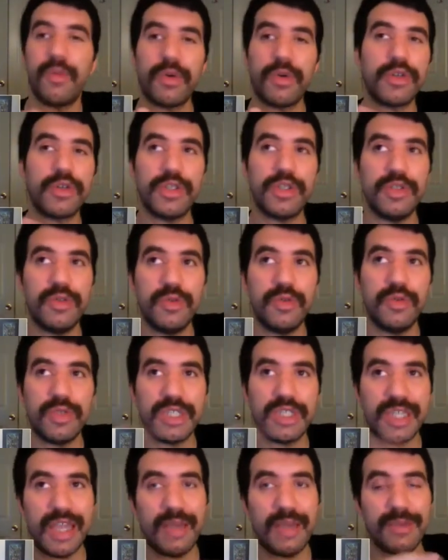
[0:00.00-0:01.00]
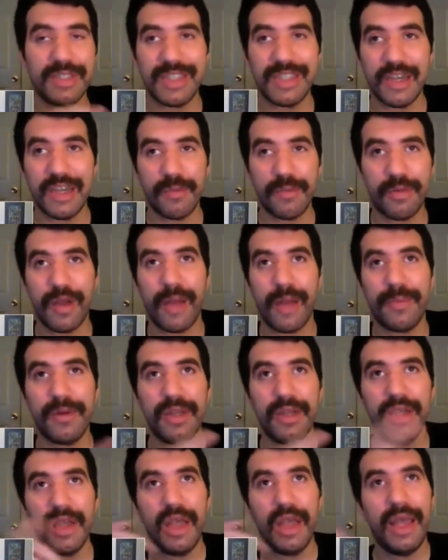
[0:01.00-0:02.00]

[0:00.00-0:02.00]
were to say it was their property,